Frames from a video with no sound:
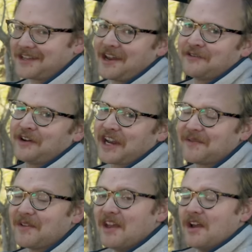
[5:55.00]
is kind of funny.
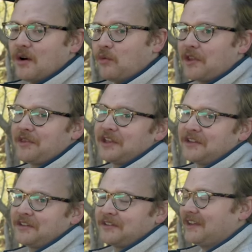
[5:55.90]
One
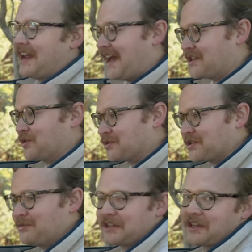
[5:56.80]
thing that has
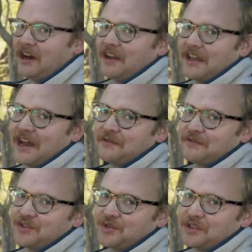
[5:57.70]
also been cut out of
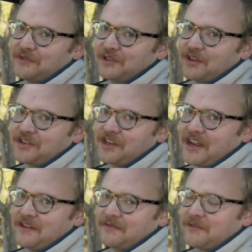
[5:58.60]
the Giulia
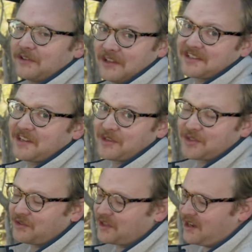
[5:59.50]
Veloce from the last time we
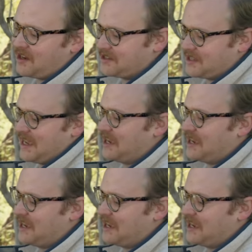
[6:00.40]
saw the car is the